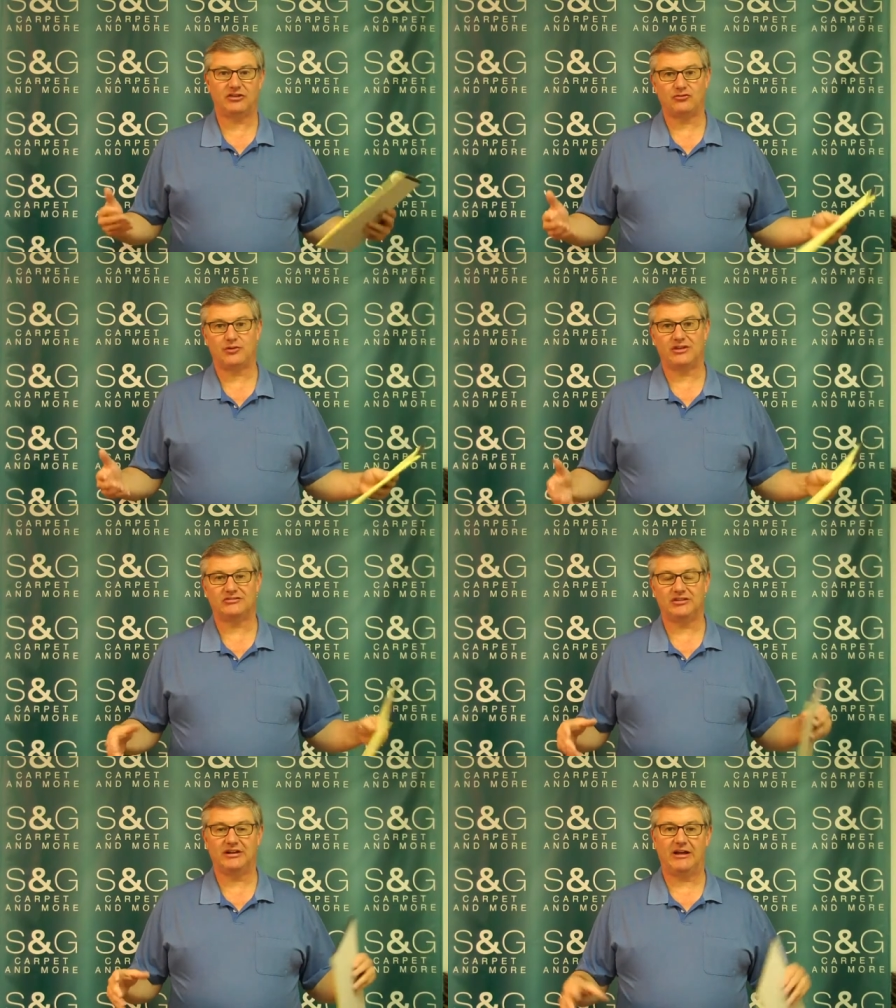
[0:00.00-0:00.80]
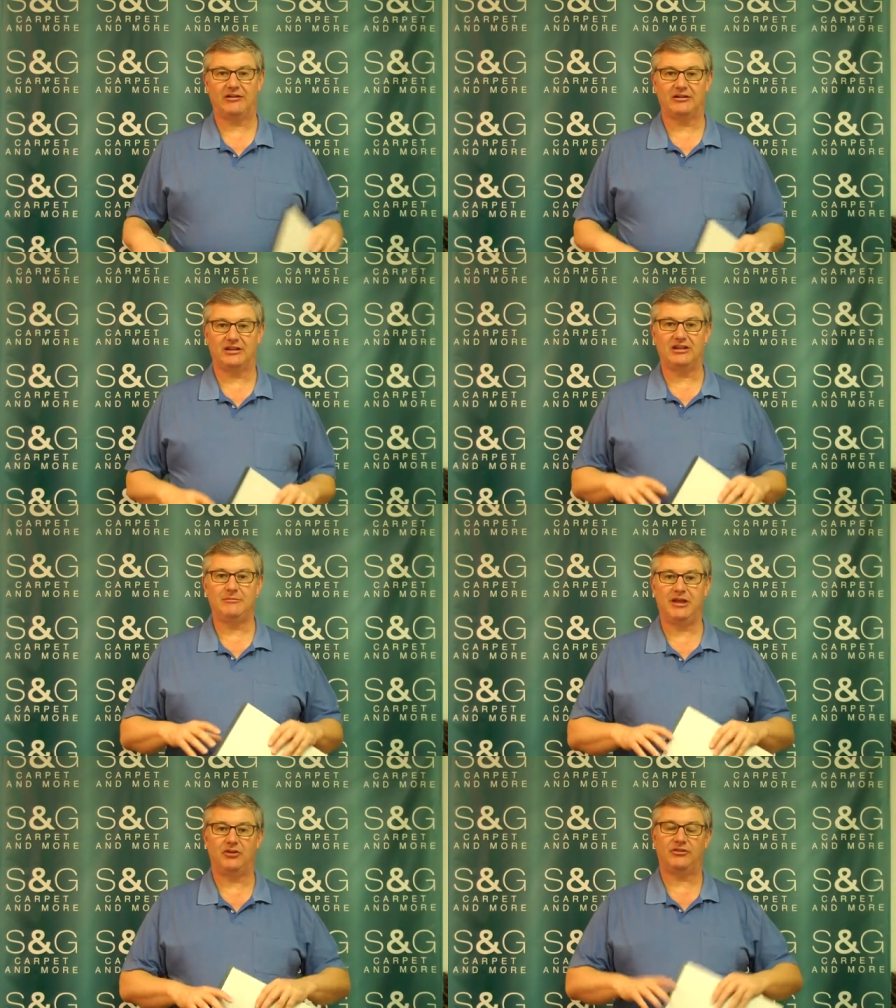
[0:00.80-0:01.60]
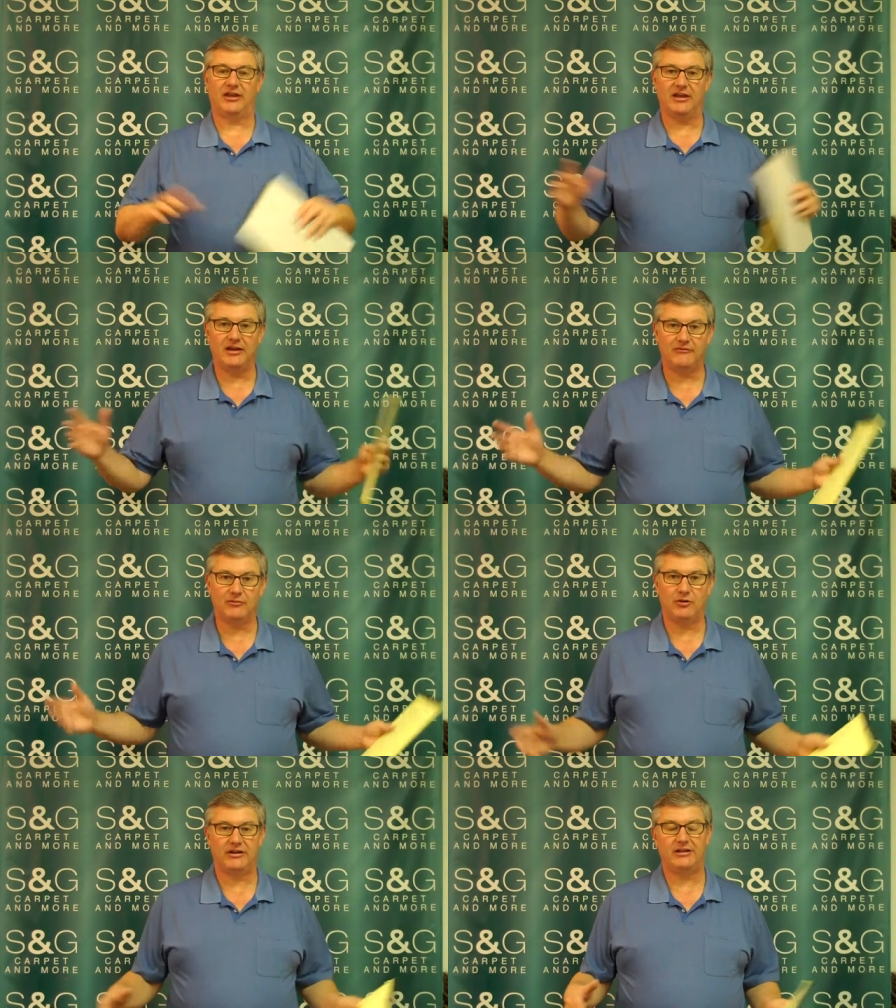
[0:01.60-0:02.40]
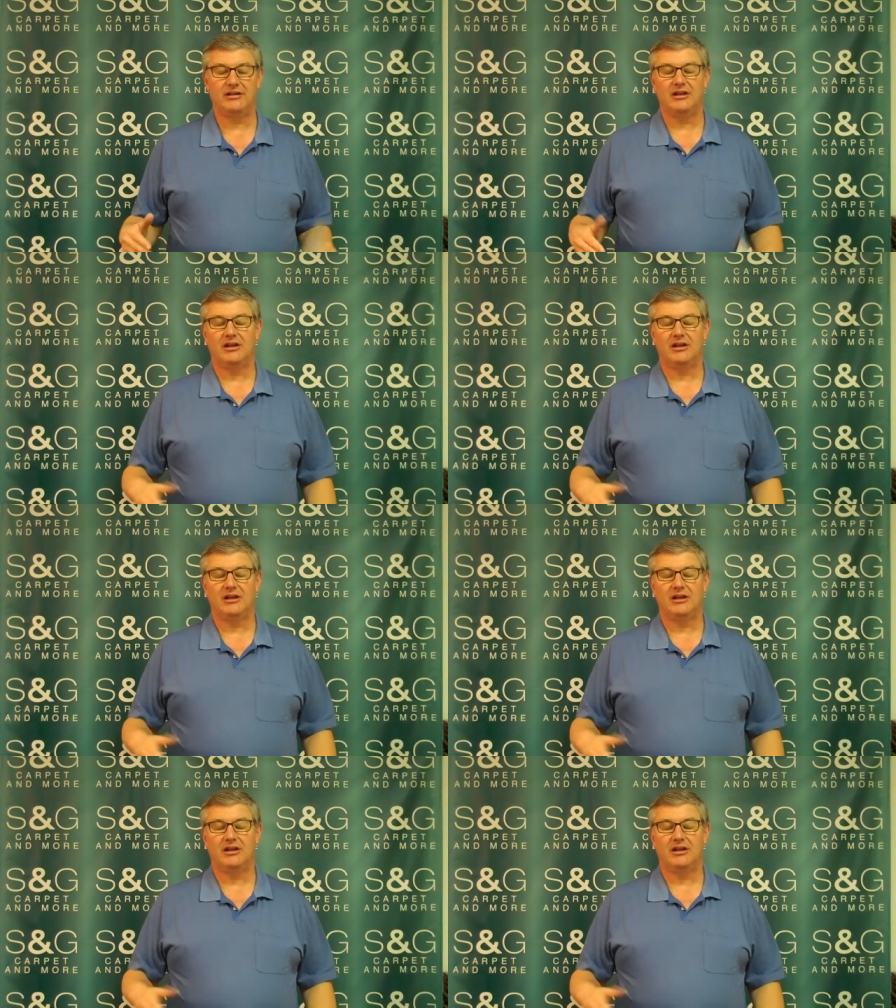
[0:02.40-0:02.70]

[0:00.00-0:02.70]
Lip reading: Andrea sent out an email to everybody